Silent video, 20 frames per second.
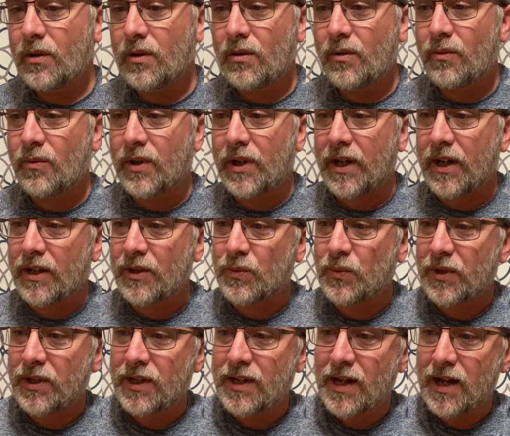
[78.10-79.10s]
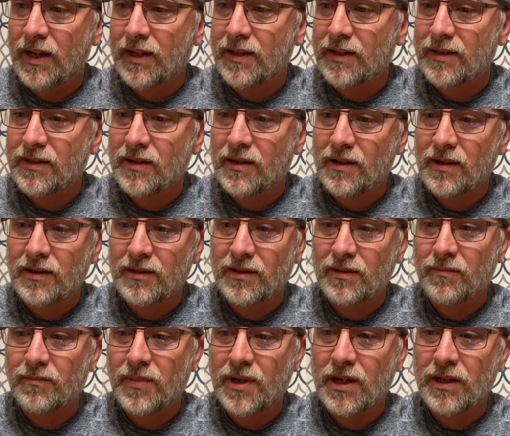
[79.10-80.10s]
What else we got in this
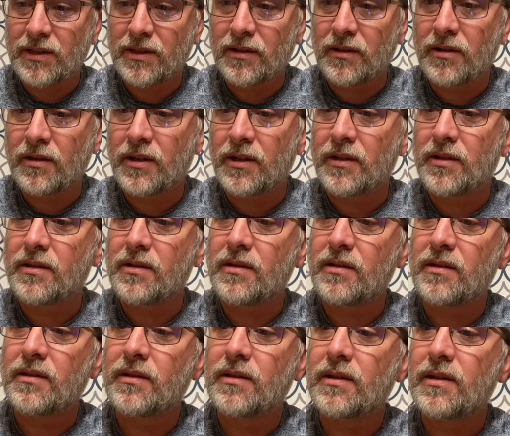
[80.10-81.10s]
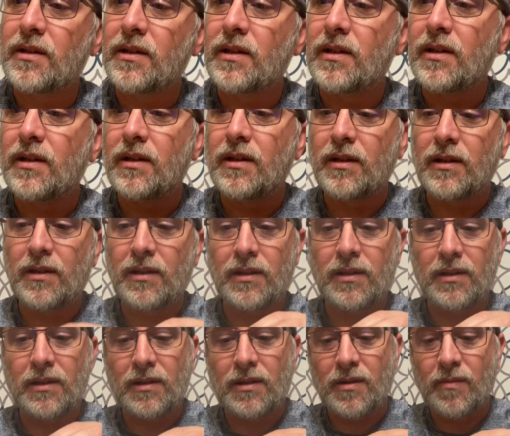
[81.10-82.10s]
awesome box of goodies?
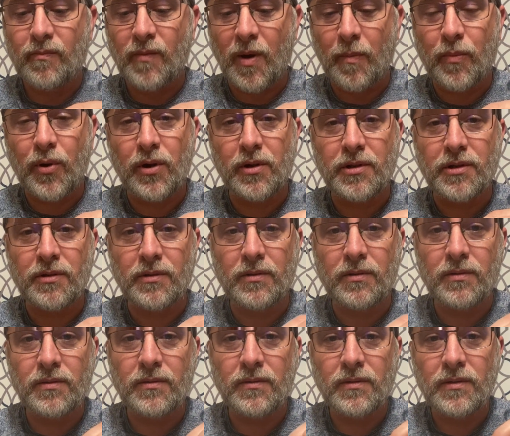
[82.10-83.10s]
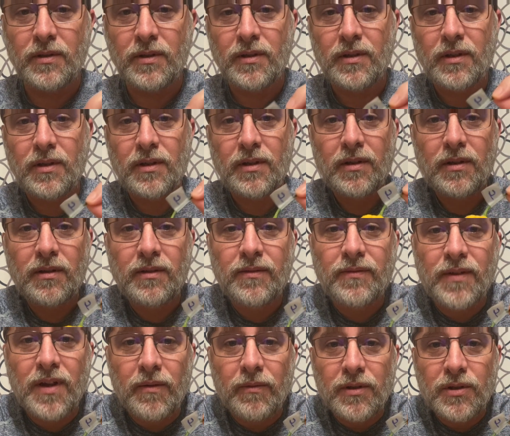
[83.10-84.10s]
My personal
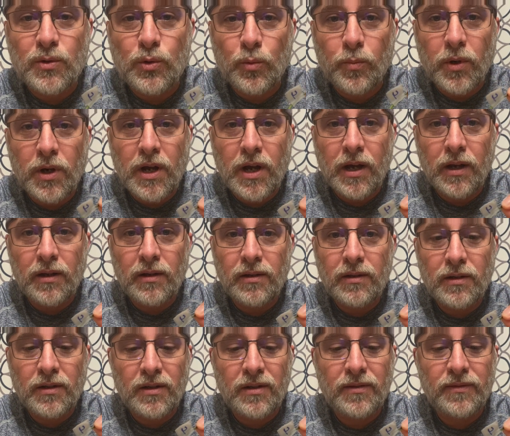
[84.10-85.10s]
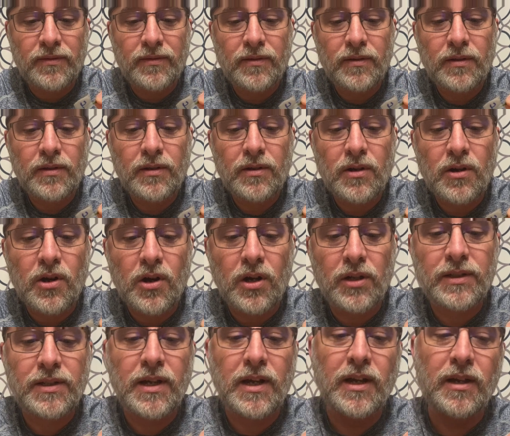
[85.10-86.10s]
favorite super hot of
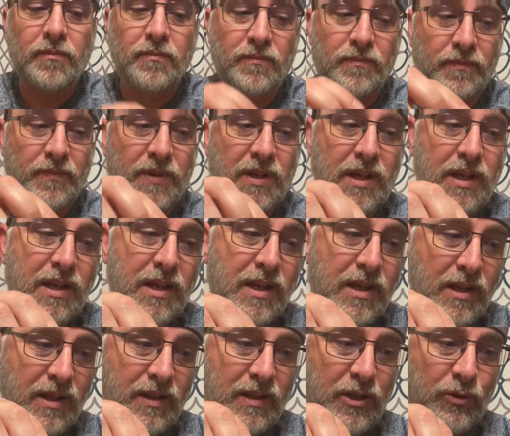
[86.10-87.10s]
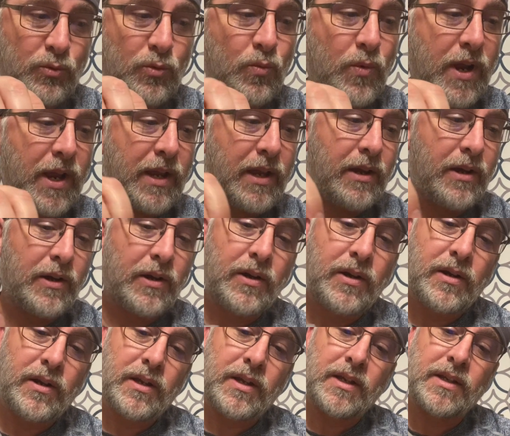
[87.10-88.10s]
all time. This one right
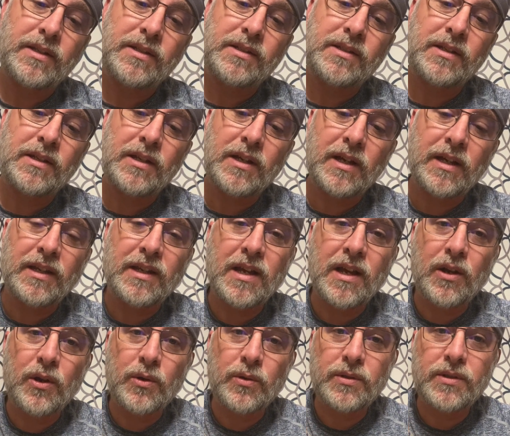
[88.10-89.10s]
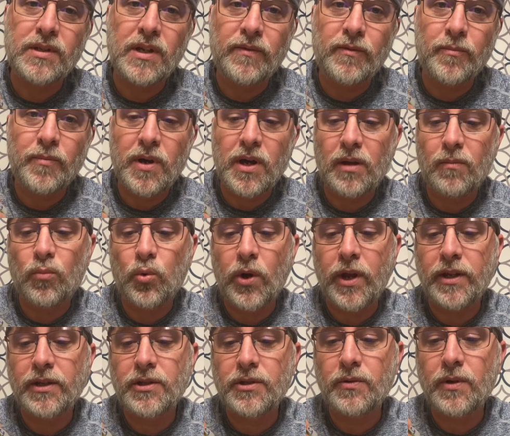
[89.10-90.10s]
here is the yellow 7-pot
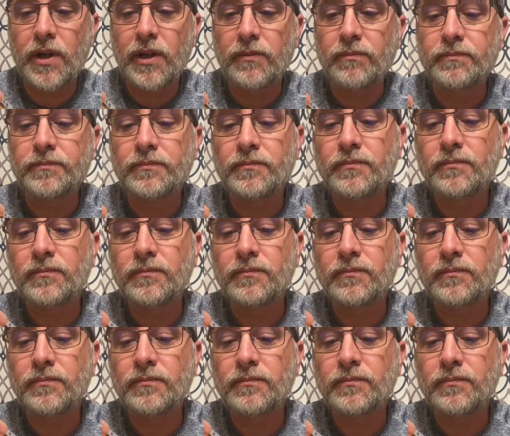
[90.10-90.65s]
brain strain.